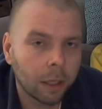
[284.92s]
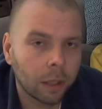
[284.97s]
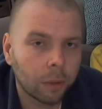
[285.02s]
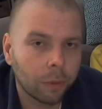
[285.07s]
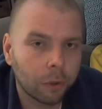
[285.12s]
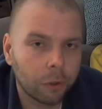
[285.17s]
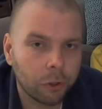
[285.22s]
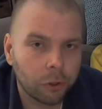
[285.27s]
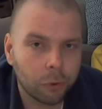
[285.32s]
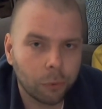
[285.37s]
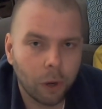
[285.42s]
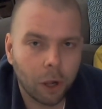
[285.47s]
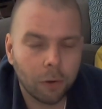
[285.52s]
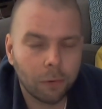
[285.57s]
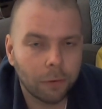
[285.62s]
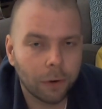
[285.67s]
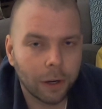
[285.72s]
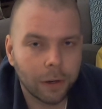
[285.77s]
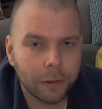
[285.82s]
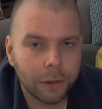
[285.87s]
which is well
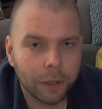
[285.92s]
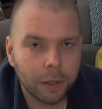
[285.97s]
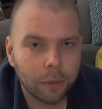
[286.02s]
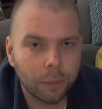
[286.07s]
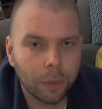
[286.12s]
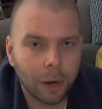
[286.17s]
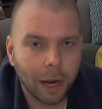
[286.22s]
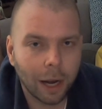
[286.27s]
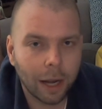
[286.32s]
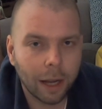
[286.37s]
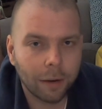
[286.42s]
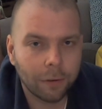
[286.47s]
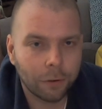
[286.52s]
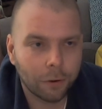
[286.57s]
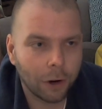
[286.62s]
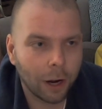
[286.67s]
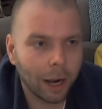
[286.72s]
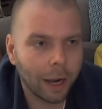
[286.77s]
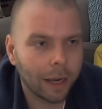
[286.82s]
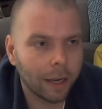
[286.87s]
funded by a
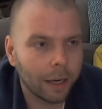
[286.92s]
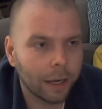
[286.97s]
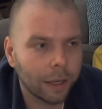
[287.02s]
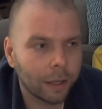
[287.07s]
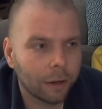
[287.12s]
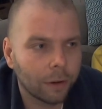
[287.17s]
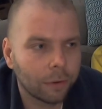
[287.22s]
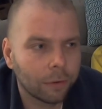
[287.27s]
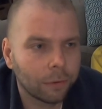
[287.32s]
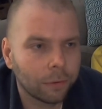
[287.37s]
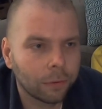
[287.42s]
variety of